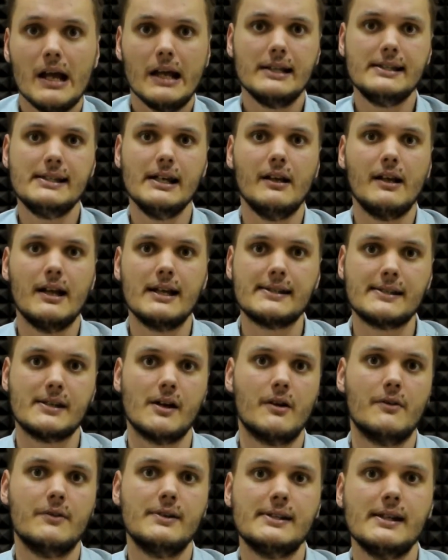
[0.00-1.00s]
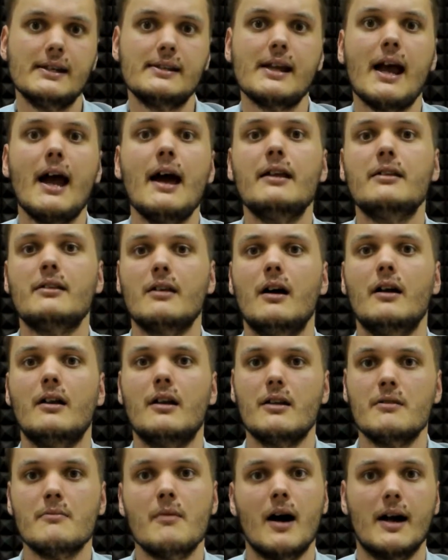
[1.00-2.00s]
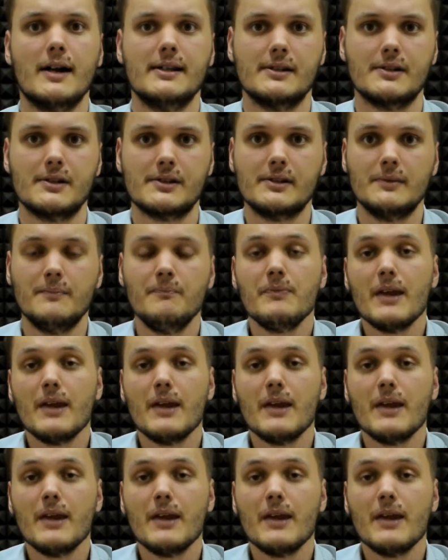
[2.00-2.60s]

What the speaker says: DNS services and anonymizers.